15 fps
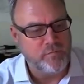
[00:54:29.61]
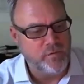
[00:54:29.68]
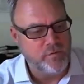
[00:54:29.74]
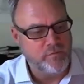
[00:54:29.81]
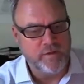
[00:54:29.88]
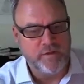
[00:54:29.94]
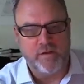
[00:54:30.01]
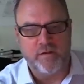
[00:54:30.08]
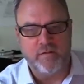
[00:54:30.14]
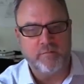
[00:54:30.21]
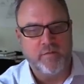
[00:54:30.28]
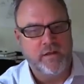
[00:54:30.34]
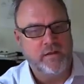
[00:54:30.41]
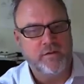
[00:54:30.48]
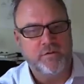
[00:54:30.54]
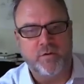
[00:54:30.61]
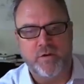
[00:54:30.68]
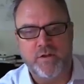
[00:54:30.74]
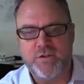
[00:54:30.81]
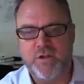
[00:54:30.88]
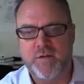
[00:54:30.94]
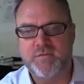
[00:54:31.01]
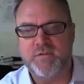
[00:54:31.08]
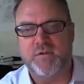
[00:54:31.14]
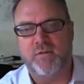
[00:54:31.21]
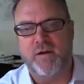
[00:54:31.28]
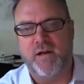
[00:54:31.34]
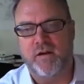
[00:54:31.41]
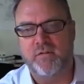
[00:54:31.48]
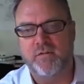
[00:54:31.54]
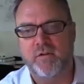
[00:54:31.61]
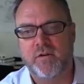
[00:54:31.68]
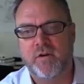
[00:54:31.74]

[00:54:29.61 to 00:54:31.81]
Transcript: moving little toy ships around,